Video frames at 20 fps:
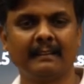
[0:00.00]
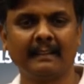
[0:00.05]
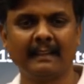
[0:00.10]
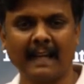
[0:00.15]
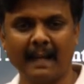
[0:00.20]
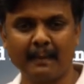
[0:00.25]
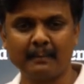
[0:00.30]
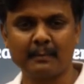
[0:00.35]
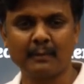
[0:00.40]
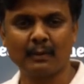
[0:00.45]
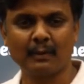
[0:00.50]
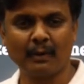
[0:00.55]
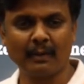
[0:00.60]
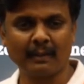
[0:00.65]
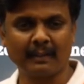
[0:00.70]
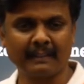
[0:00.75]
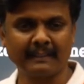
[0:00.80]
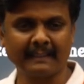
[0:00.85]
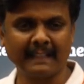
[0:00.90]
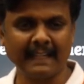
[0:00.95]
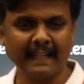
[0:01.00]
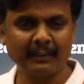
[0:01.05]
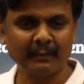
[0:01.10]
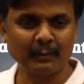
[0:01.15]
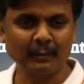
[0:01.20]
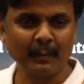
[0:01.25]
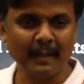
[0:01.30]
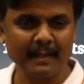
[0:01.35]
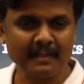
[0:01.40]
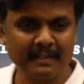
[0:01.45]
I'm sure the
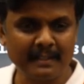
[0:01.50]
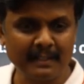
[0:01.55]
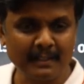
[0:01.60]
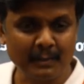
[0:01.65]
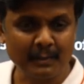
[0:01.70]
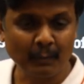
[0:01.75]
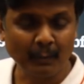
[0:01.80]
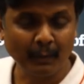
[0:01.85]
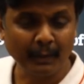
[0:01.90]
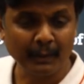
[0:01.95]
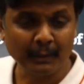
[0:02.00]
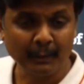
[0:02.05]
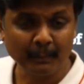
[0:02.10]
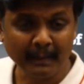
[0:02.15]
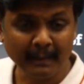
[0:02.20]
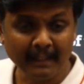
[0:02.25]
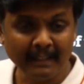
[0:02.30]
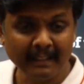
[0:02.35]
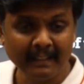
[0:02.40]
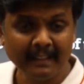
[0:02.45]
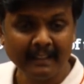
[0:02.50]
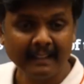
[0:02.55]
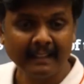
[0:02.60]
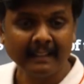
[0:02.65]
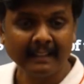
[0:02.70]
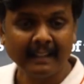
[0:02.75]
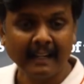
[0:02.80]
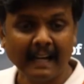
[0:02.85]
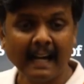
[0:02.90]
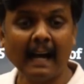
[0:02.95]
next question is going to be
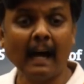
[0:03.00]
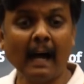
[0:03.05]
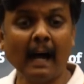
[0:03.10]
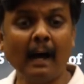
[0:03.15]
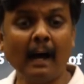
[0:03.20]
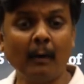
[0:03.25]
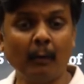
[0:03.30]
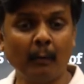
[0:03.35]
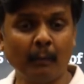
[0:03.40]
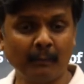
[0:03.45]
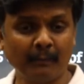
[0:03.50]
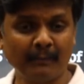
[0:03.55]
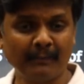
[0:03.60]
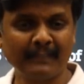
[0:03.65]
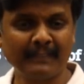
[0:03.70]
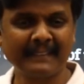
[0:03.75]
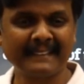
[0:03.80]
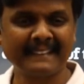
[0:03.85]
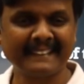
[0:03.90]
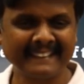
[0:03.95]
how?